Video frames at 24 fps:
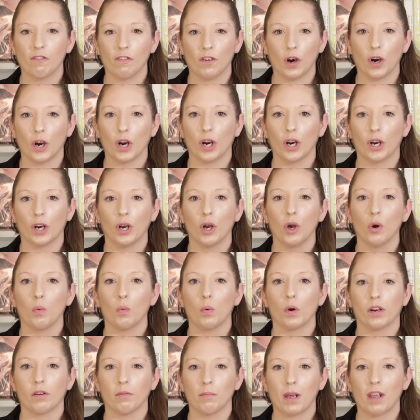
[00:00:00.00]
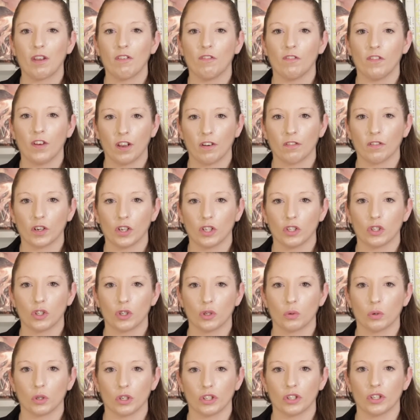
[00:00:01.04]
far one of my favorite
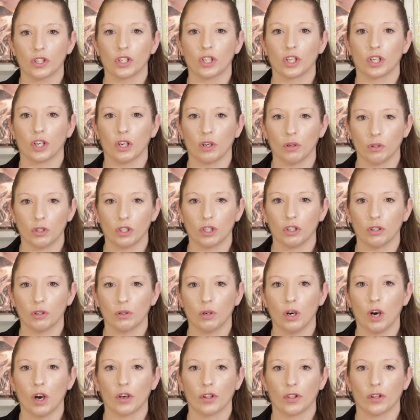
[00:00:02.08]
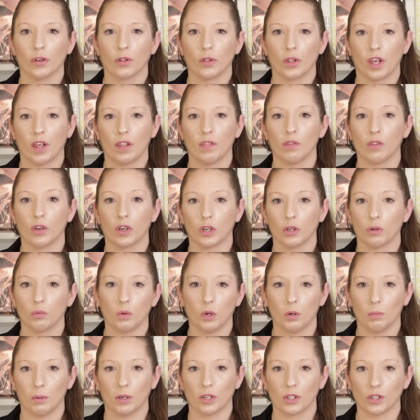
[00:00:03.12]
stores to go to other than the
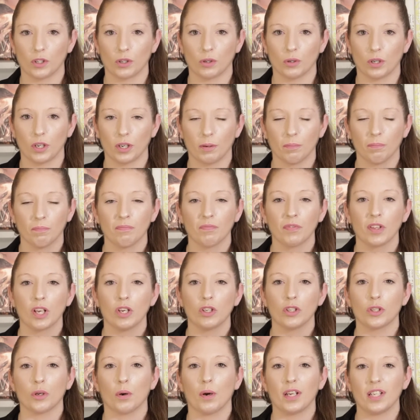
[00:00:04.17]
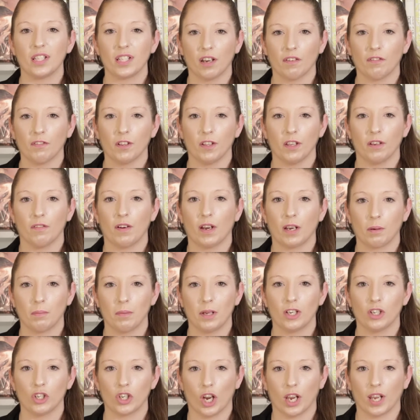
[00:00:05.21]
Goodwill Bookstore. So I definitely
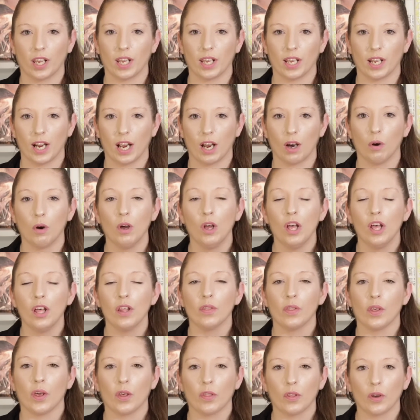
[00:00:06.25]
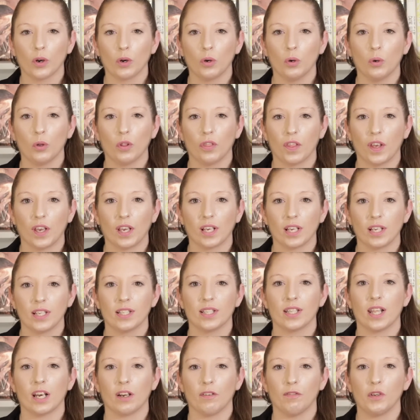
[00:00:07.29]
recommend checking it out. The other cool thing
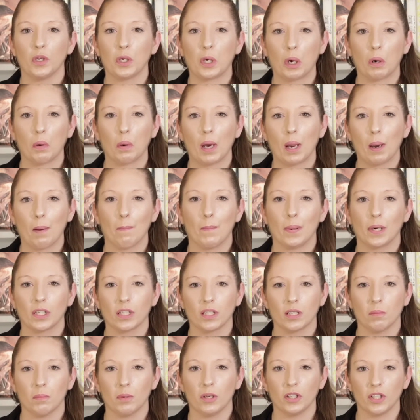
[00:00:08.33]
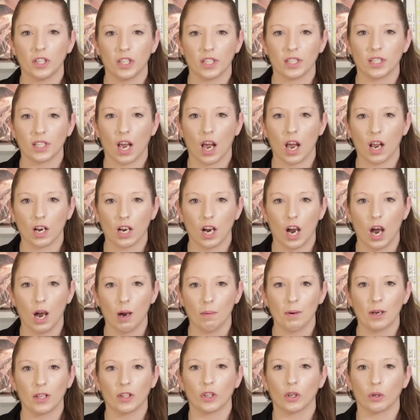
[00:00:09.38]
is that if you go on
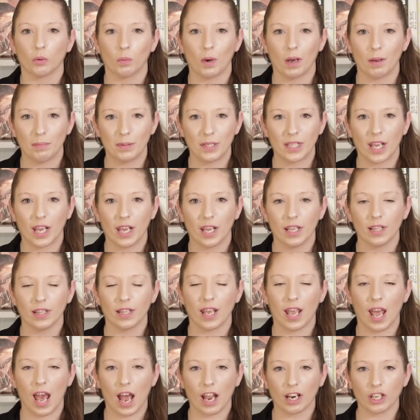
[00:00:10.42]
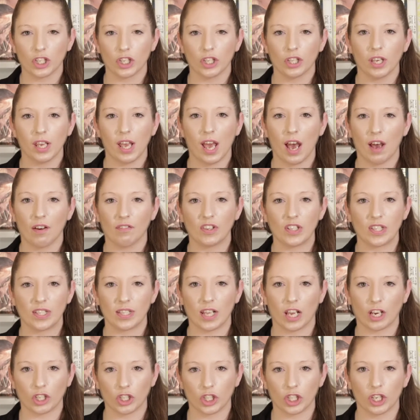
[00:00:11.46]
booksamillion.com on their website, they actually have a
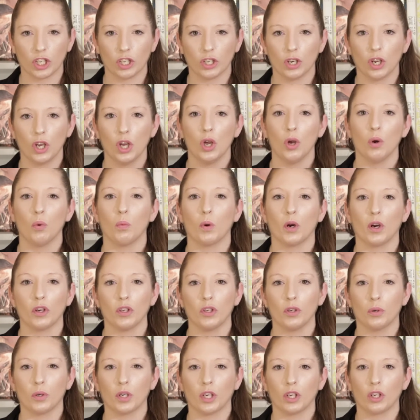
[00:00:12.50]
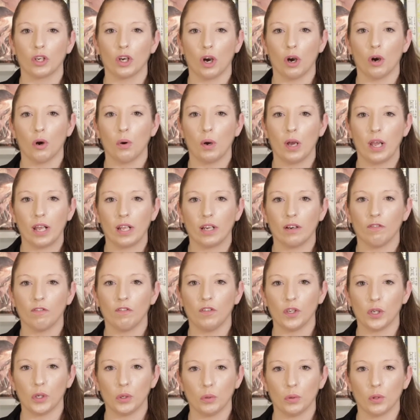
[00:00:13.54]
section where you can go and
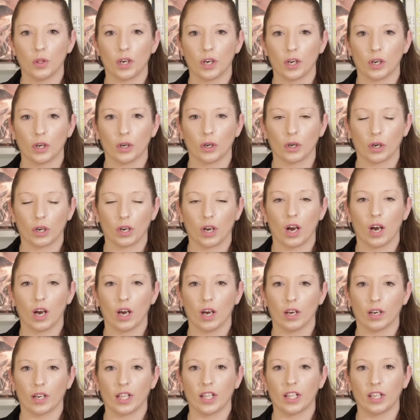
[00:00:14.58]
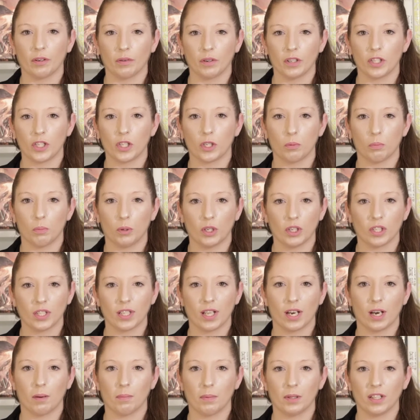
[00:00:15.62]
view their clearanced
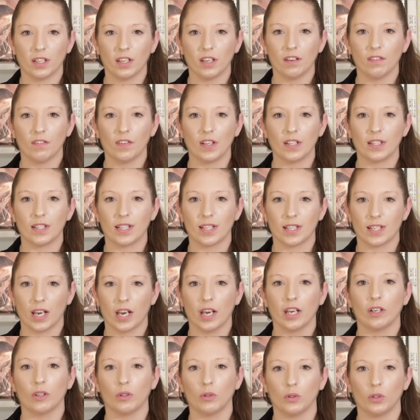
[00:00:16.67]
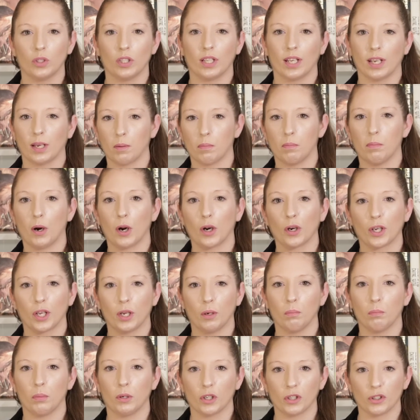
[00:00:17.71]
books, and I believe it's titled like
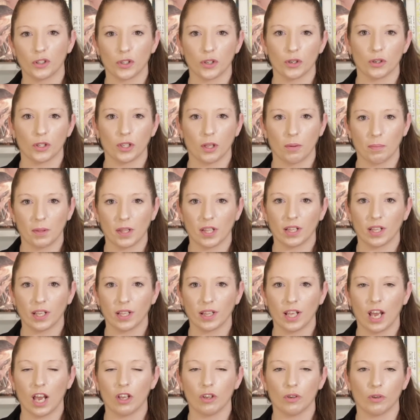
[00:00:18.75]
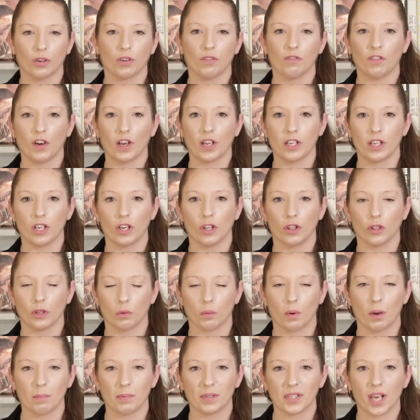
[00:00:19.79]
bargain books or something like that. You can find it on
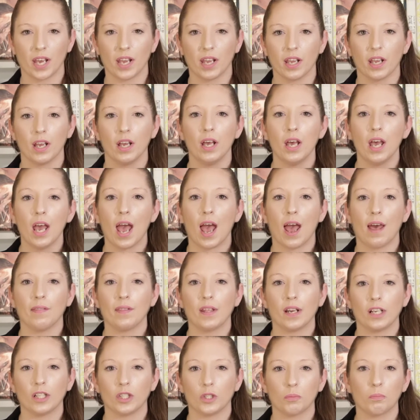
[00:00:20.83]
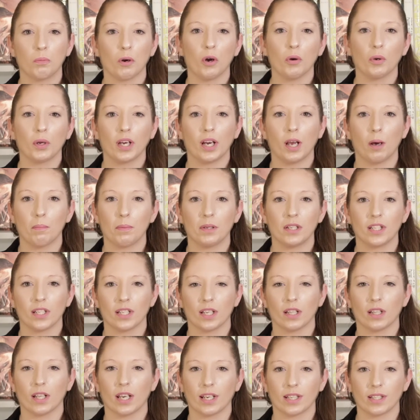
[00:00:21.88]
their website, and then it's broken up
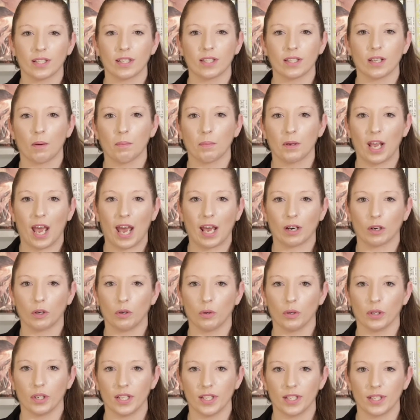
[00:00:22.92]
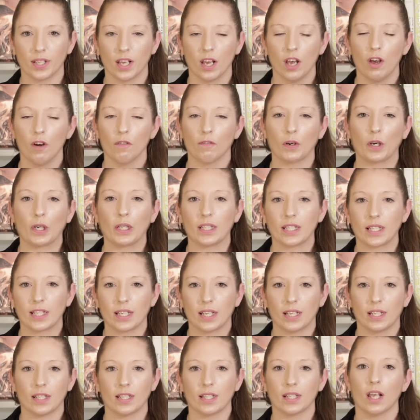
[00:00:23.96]
into like subcategories. For
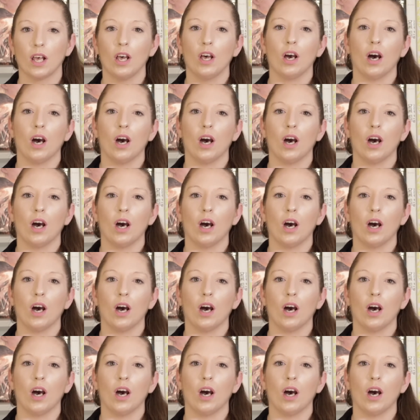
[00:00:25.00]
instance,